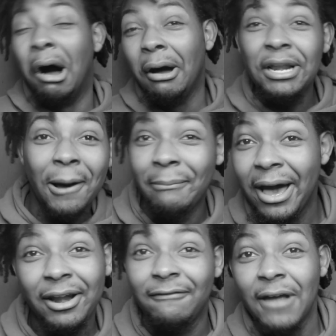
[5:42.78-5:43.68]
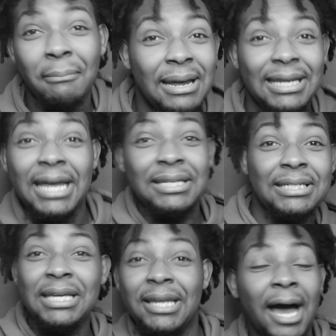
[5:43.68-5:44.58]
oh, it don't matter if y'all make the
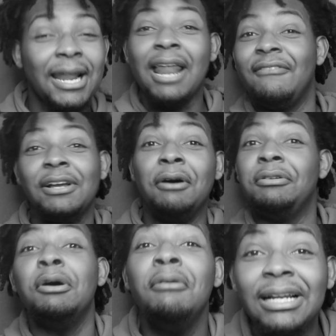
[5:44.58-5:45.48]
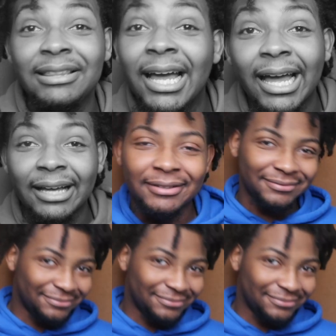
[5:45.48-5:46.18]
AC, y'all not even gonna do anything.